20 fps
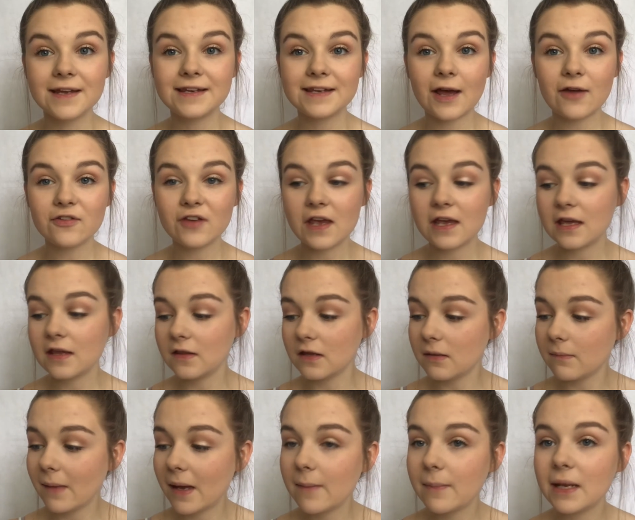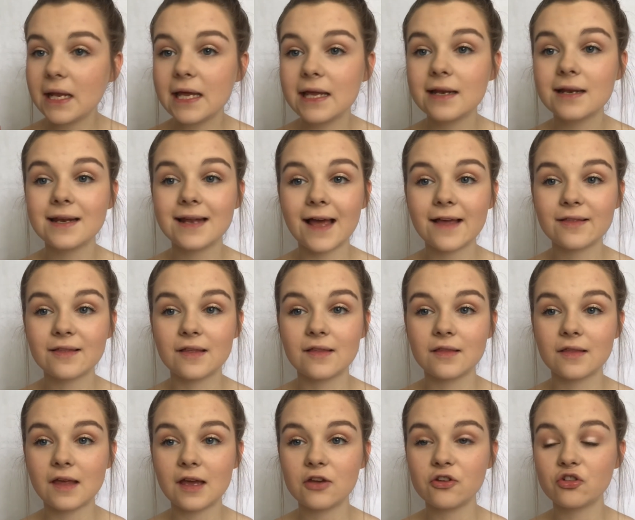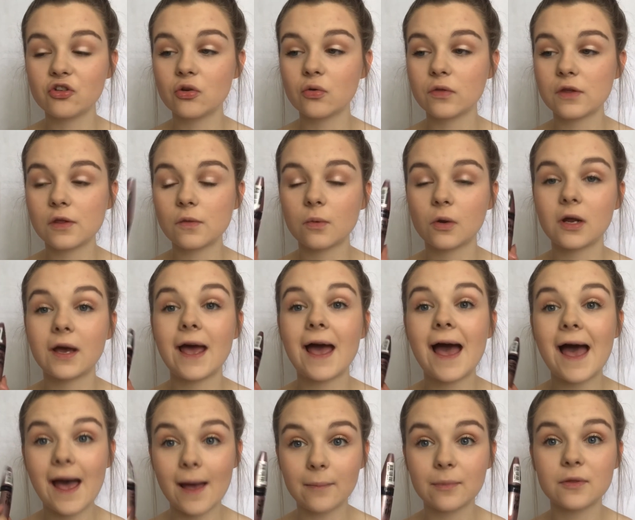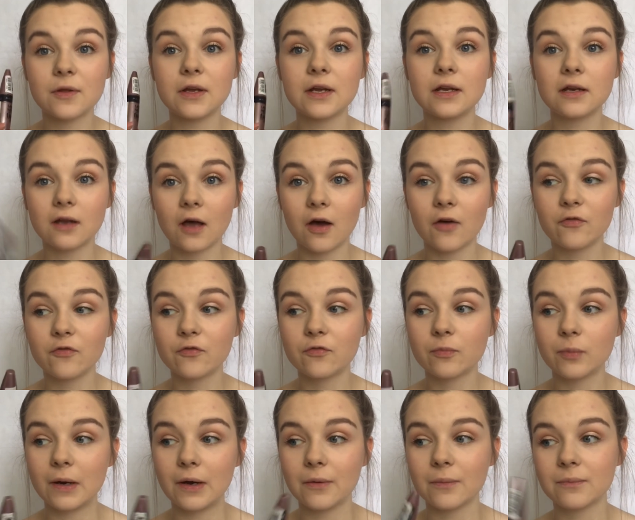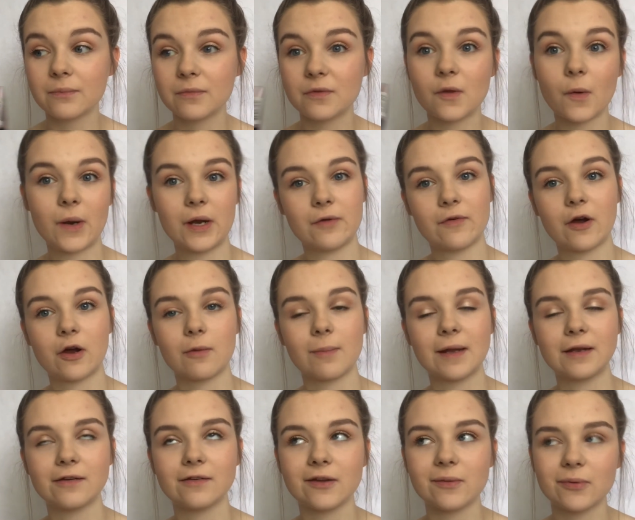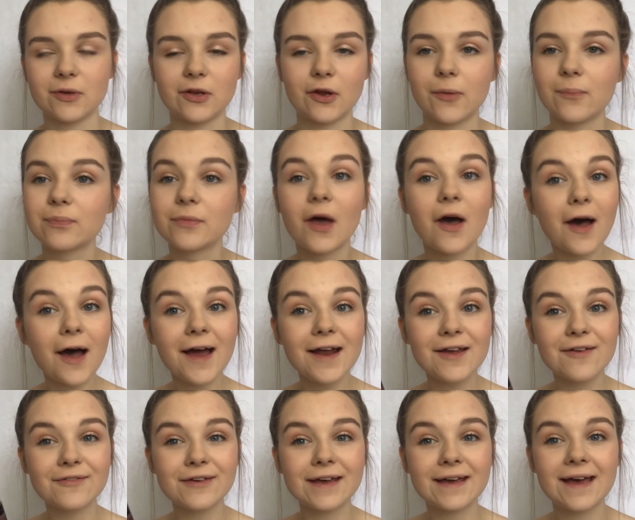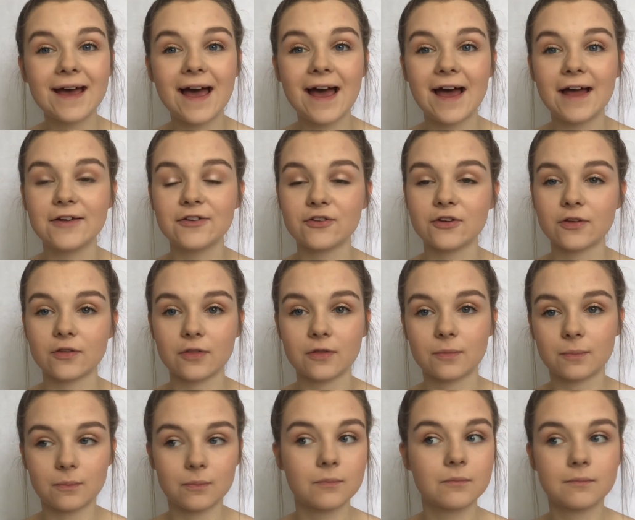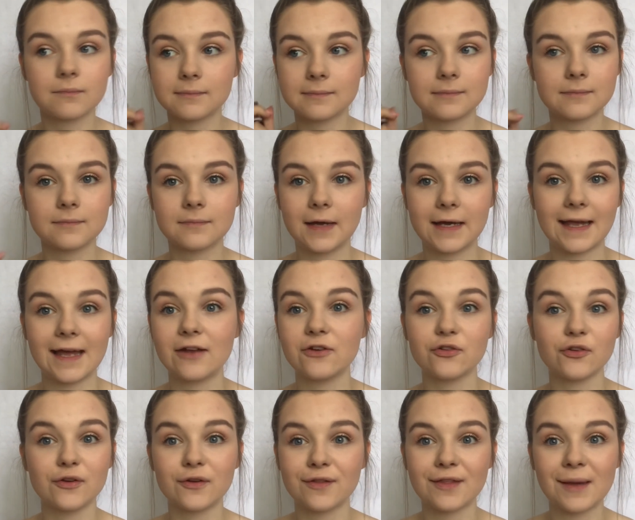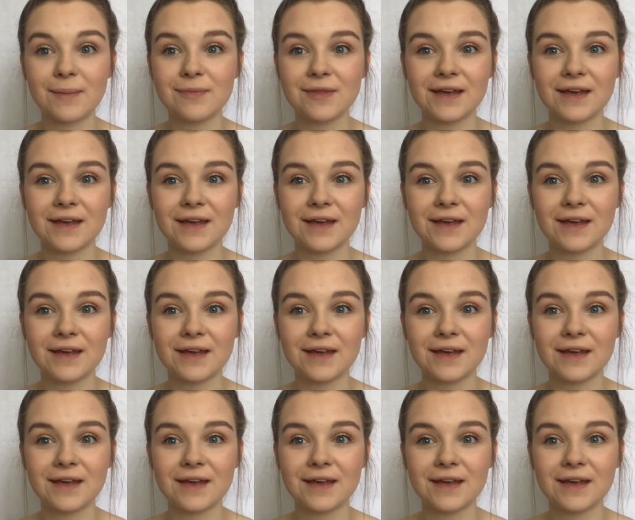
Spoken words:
Now taking the Maybelline Lash Sensational, this one I absolutely love. Well, Zoella recommended it, but you know, I love it, and just, again, doing the same